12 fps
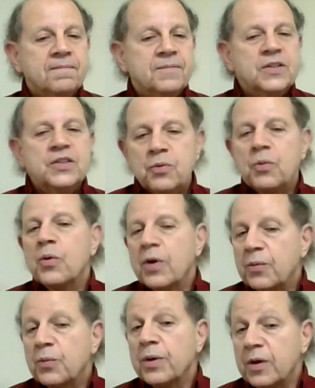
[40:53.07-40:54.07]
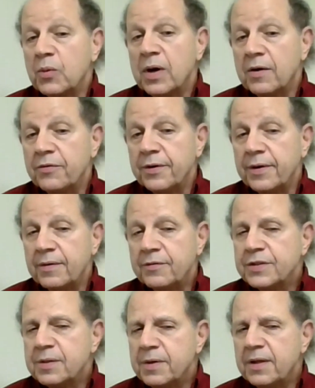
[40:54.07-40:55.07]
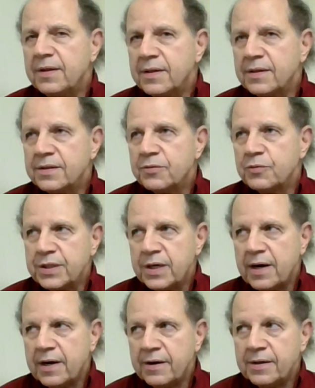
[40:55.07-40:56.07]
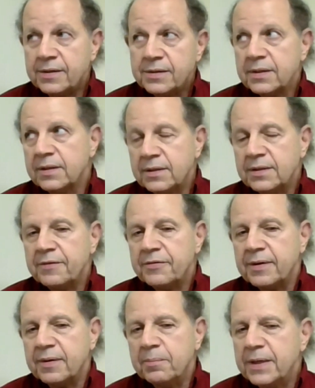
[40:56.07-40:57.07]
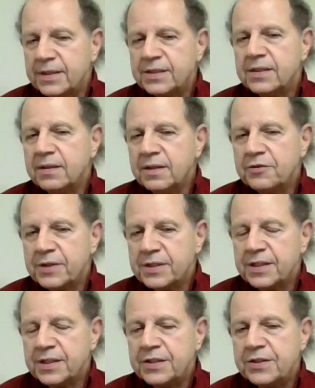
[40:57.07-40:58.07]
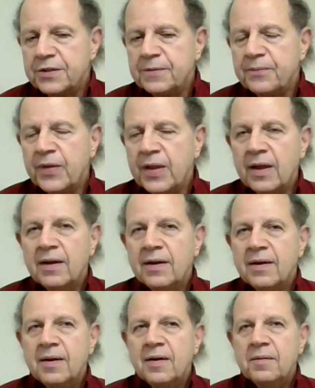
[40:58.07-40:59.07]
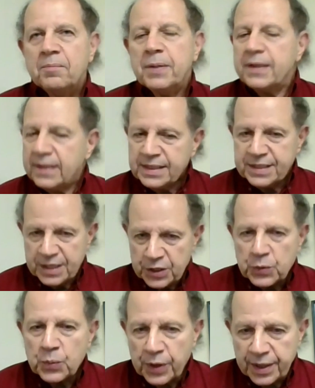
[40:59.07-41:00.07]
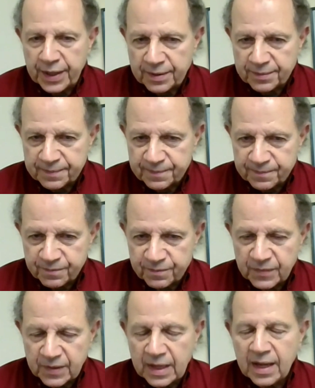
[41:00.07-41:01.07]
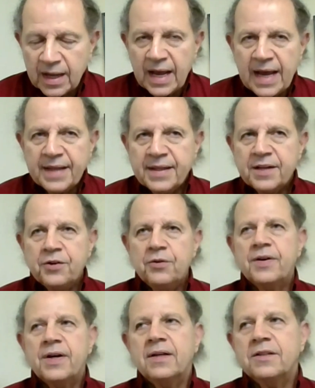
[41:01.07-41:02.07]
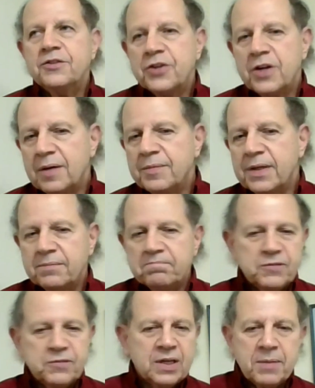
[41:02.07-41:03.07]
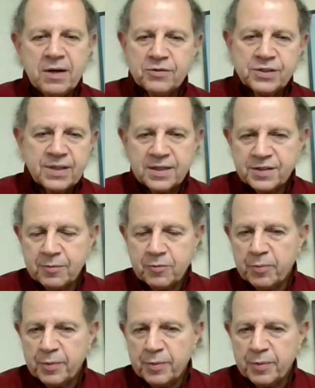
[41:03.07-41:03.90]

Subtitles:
this will work really well for you. For somebody that's retired, it's a little different, but it's still interesting to do. But let's say you're working and that you've got a job that somehow starts somewhere